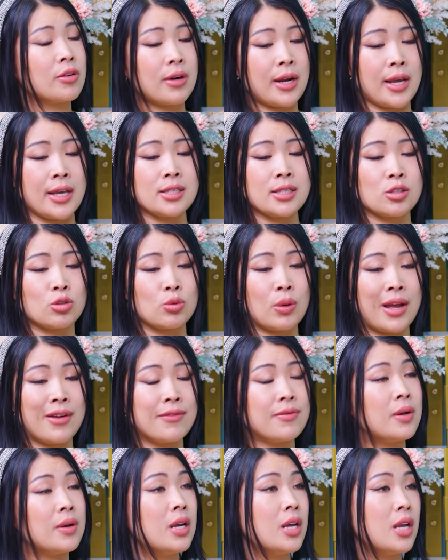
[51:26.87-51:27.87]
great to
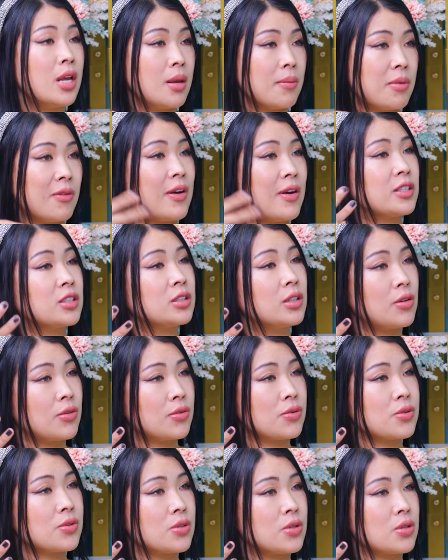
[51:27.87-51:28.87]
have
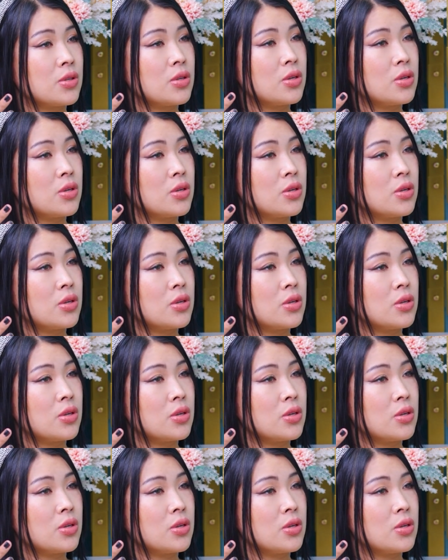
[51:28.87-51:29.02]
professionals for